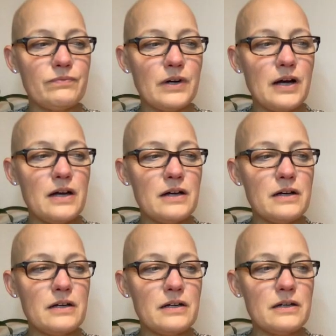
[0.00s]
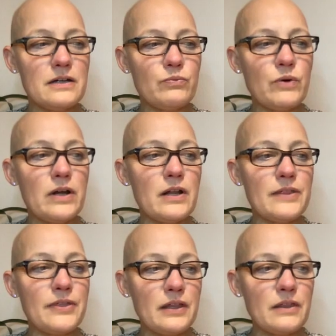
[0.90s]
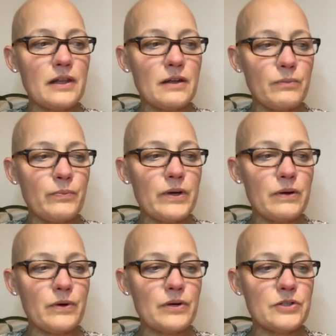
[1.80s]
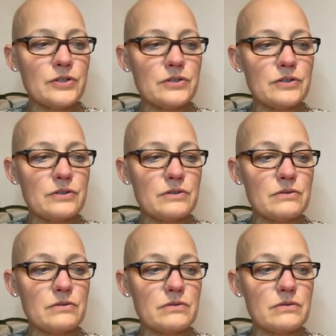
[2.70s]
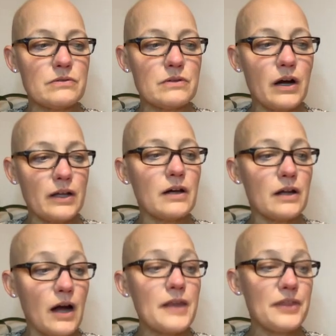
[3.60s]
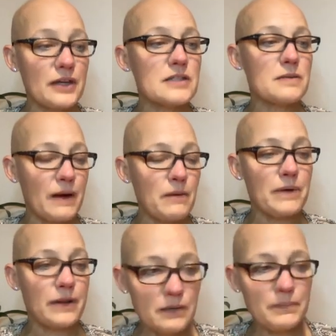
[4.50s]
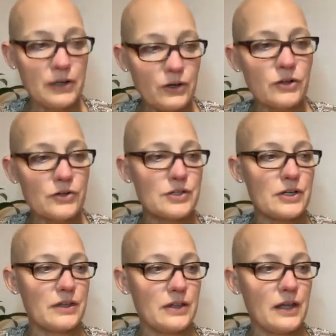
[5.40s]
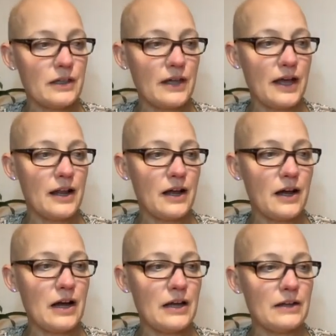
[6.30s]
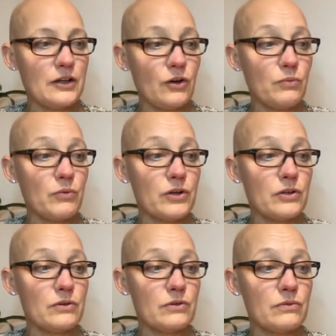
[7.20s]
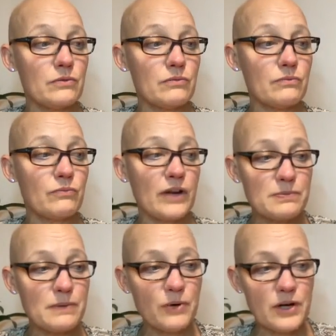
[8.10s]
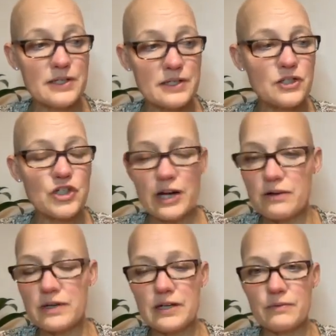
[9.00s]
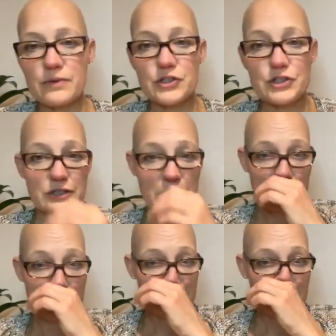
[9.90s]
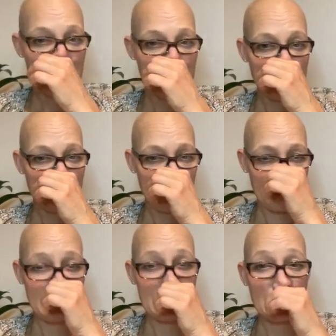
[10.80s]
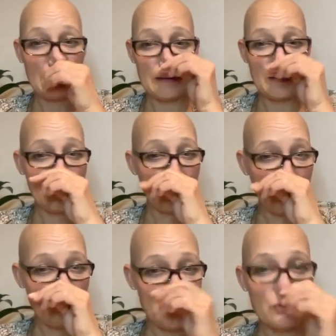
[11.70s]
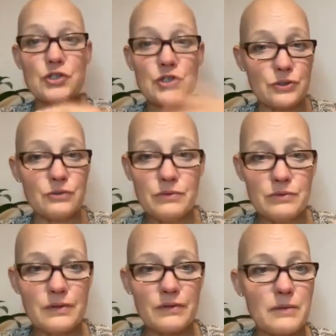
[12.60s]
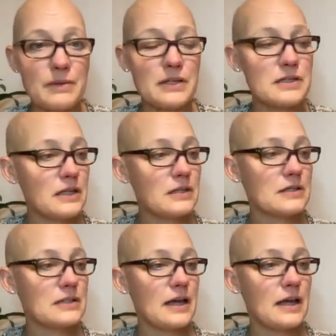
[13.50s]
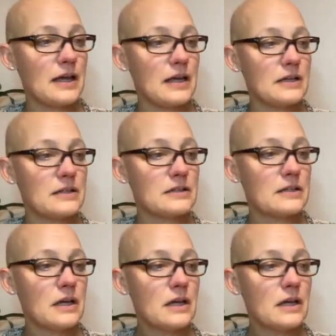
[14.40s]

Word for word: uh, well, I think that if we were, I, I, I think it's about money because I think that I, you know, I want to raise my prices in January, which um, I, I'm due to do, if that makes sense, and